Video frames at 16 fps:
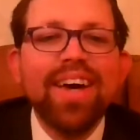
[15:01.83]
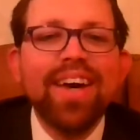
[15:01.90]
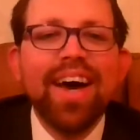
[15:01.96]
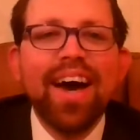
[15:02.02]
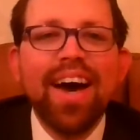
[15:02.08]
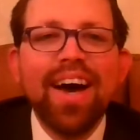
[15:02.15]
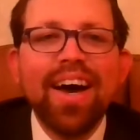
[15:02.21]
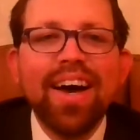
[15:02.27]

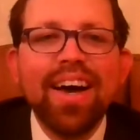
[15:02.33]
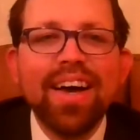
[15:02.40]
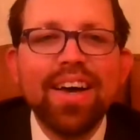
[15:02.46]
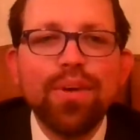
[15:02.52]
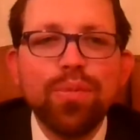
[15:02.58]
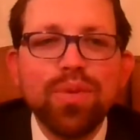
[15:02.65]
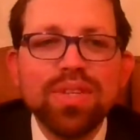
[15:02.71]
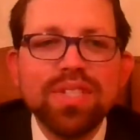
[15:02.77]

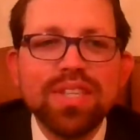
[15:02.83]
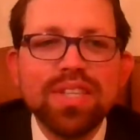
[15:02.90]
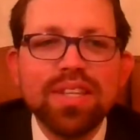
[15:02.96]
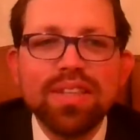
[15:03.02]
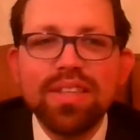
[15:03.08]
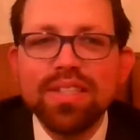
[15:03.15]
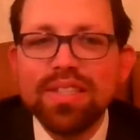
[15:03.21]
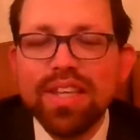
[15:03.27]
Was it
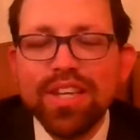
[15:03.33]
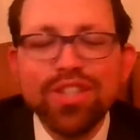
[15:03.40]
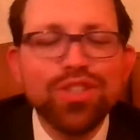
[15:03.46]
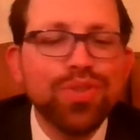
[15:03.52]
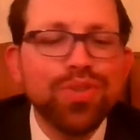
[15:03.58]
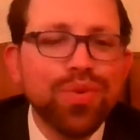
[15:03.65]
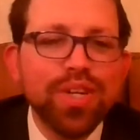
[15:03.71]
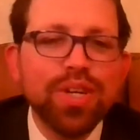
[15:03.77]
this
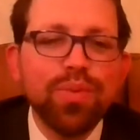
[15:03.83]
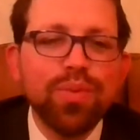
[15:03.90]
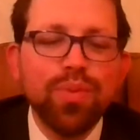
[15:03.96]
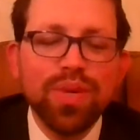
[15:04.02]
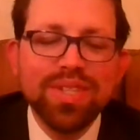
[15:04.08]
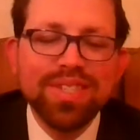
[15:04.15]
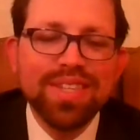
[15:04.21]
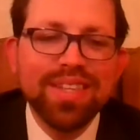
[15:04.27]
injury?
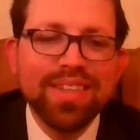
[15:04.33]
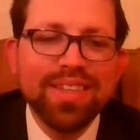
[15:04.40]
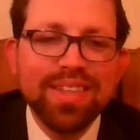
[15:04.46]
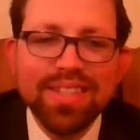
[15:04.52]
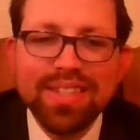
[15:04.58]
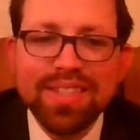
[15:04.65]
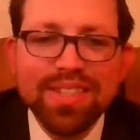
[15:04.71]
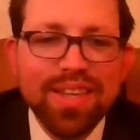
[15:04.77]
Was it
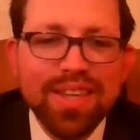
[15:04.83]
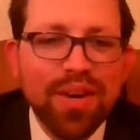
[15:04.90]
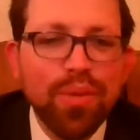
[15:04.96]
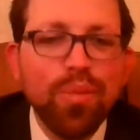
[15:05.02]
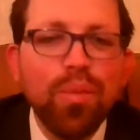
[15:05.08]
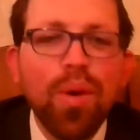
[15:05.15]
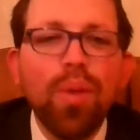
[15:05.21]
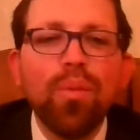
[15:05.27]
this?
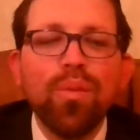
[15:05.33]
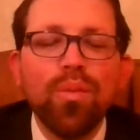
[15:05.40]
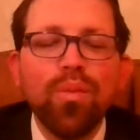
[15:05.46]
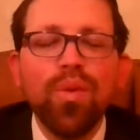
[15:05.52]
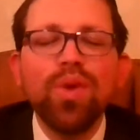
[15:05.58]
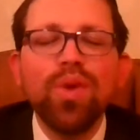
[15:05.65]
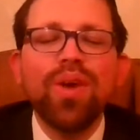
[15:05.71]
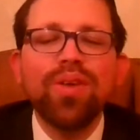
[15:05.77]

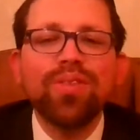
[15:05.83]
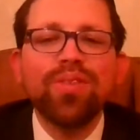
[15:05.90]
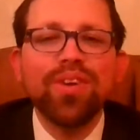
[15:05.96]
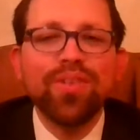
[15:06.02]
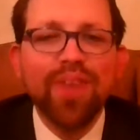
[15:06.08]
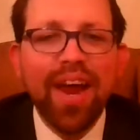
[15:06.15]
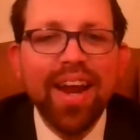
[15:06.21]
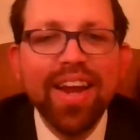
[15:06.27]
What do I
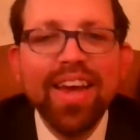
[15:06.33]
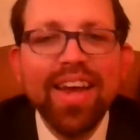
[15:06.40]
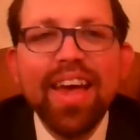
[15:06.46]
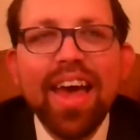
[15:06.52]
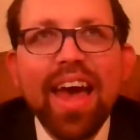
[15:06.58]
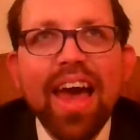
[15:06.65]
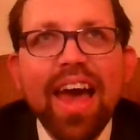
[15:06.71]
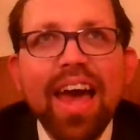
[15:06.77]
regret?"
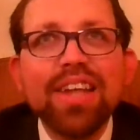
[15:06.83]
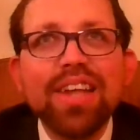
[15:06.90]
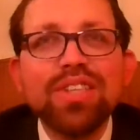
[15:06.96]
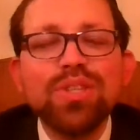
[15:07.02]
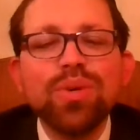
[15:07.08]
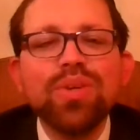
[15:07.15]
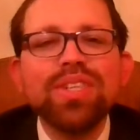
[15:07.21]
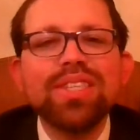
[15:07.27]
And
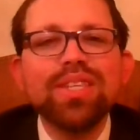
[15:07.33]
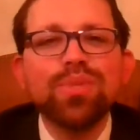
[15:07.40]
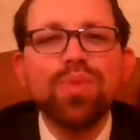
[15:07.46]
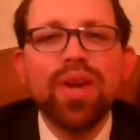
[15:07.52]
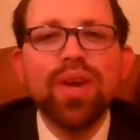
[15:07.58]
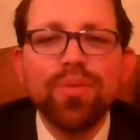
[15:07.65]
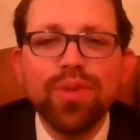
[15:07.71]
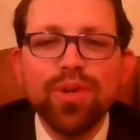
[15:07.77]
so he says,
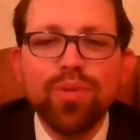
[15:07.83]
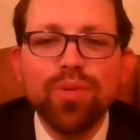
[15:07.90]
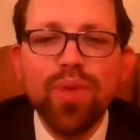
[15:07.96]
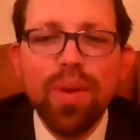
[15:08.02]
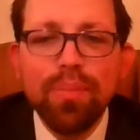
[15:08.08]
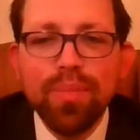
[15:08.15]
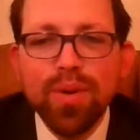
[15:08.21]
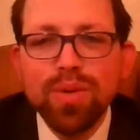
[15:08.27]
"What I
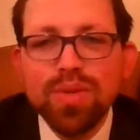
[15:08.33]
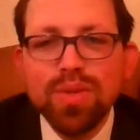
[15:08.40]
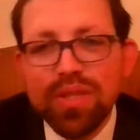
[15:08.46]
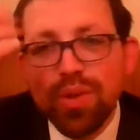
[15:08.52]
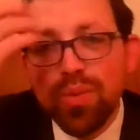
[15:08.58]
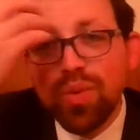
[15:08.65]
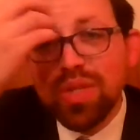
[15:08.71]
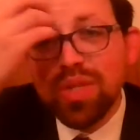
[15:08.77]
regret most,
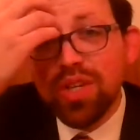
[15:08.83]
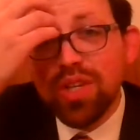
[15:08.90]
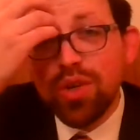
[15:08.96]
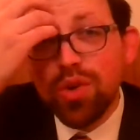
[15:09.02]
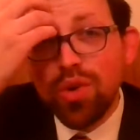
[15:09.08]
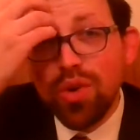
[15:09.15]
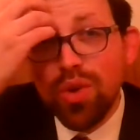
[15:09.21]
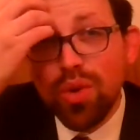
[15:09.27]
there was a
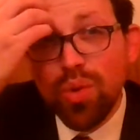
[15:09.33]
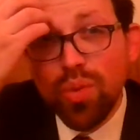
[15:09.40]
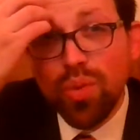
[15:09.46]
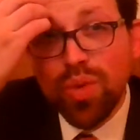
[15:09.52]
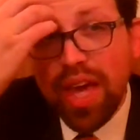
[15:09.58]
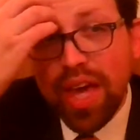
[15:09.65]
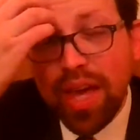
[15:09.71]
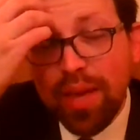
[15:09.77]
girl who
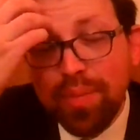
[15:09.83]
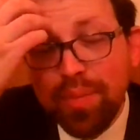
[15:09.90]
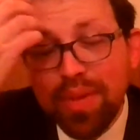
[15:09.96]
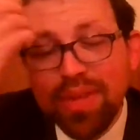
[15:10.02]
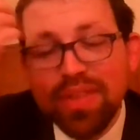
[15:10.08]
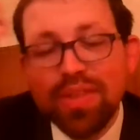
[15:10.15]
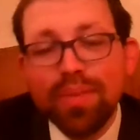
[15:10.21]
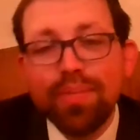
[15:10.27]
came
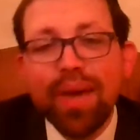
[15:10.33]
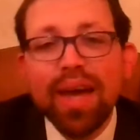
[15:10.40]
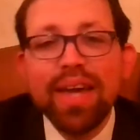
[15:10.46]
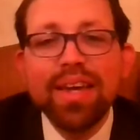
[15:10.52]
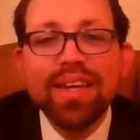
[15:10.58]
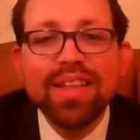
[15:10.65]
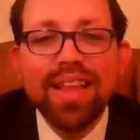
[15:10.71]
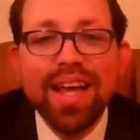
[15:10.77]
to
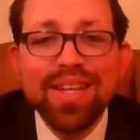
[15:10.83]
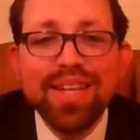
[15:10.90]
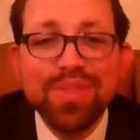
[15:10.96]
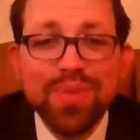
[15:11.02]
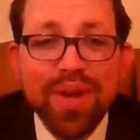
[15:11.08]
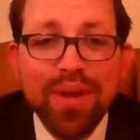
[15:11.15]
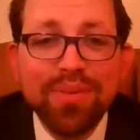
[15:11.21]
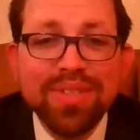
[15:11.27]
my class
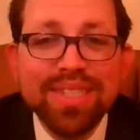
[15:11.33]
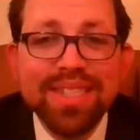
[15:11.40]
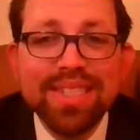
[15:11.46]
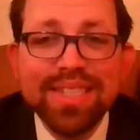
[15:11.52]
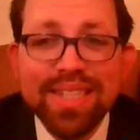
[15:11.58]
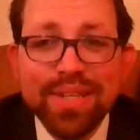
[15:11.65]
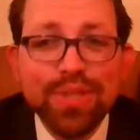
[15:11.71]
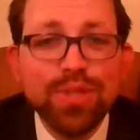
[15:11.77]
when I was in
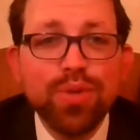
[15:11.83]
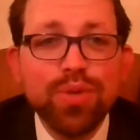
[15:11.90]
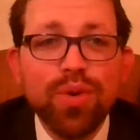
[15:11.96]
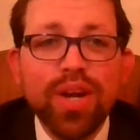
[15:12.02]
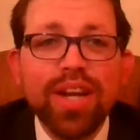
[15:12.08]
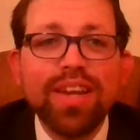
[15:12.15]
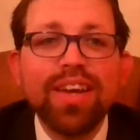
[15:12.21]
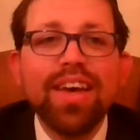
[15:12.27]
sixth
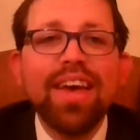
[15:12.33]
grade,